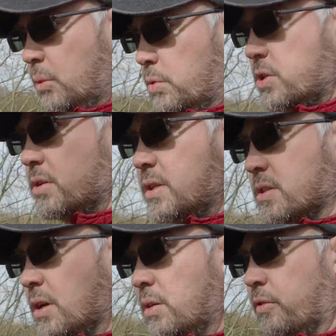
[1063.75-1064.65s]
was shooting
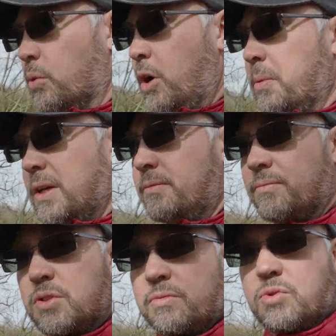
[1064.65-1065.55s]
Sony for a while, but he
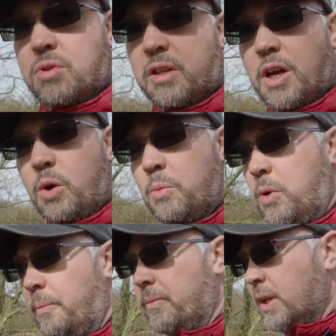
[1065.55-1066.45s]
sort of tried the
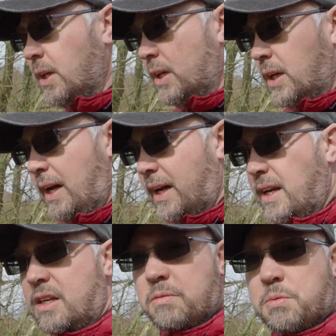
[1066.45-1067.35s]
OM-1 and
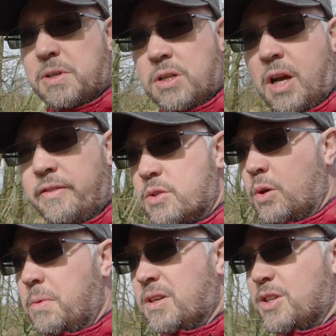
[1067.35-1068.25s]
ended up switching over to
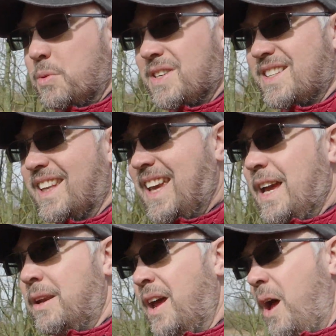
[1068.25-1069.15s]
it because he was actually getting